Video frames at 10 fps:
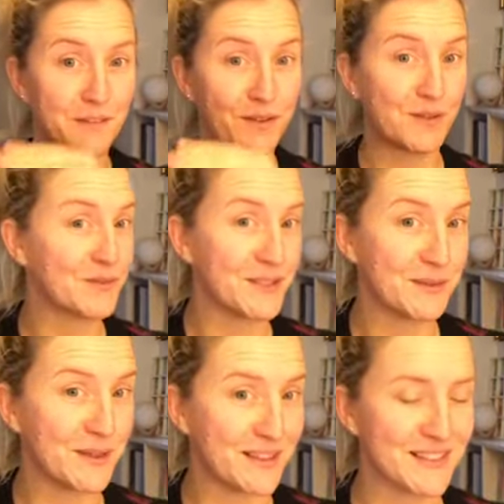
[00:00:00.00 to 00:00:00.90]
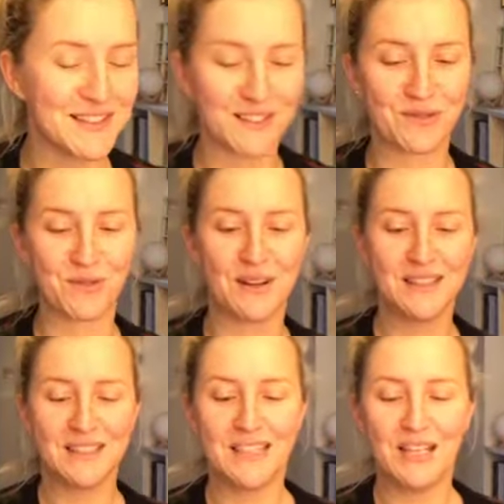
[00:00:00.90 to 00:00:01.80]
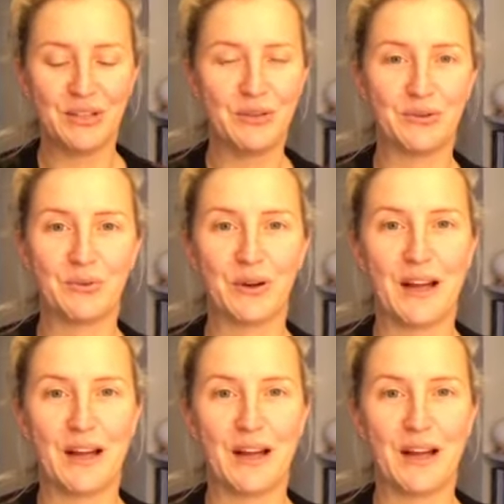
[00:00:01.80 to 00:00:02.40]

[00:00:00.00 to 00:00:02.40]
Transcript: 4, 3, 2, 1s or your